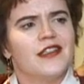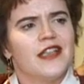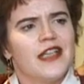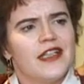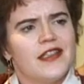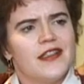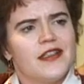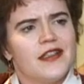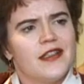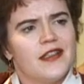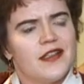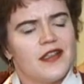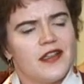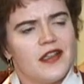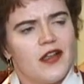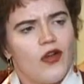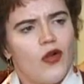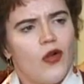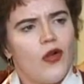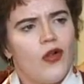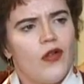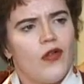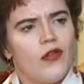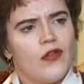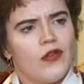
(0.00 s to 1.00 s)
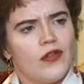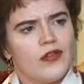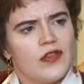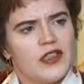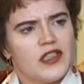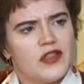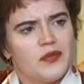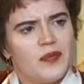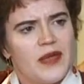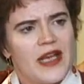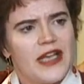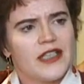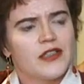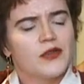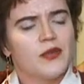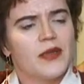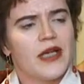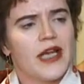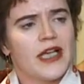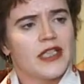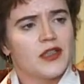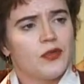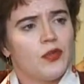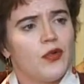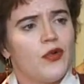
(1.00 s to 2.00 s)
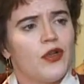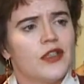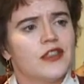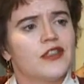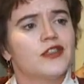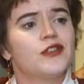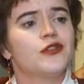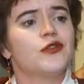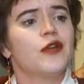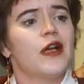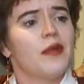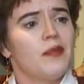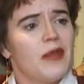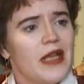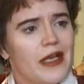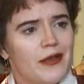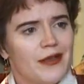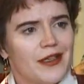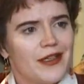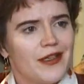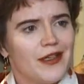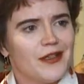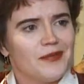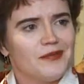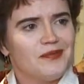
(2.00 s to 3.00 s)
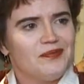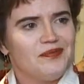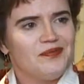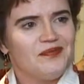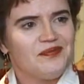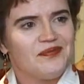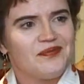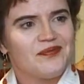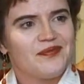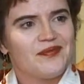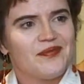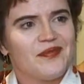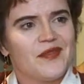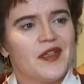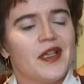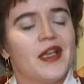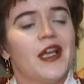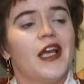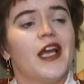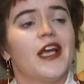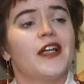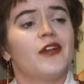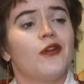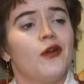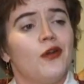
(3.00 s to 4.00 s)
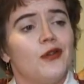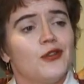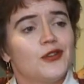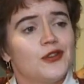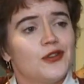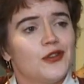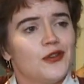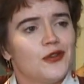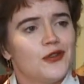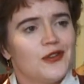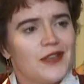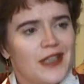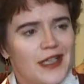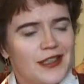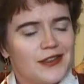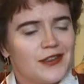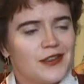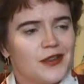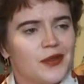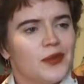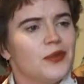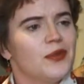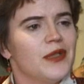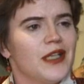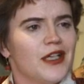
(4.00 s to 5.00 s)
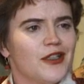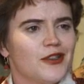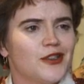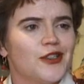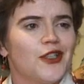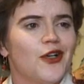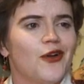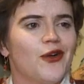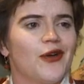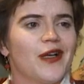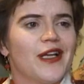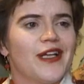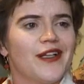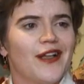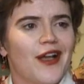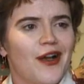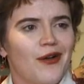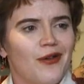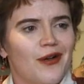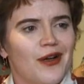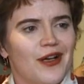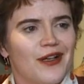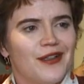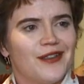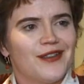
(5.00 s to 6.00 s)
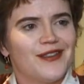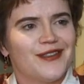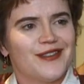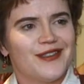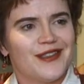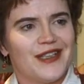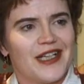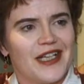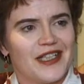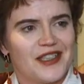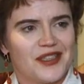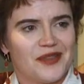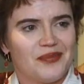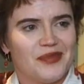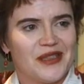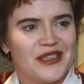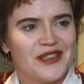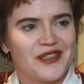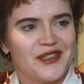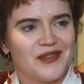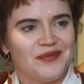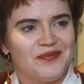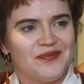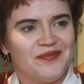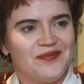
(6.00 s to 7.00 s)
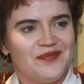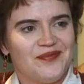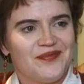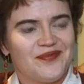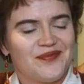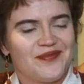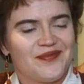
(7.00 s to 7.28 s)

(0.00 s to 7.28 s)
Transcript: And then all these bags were exported to America. And also that we are showing in our exhibition.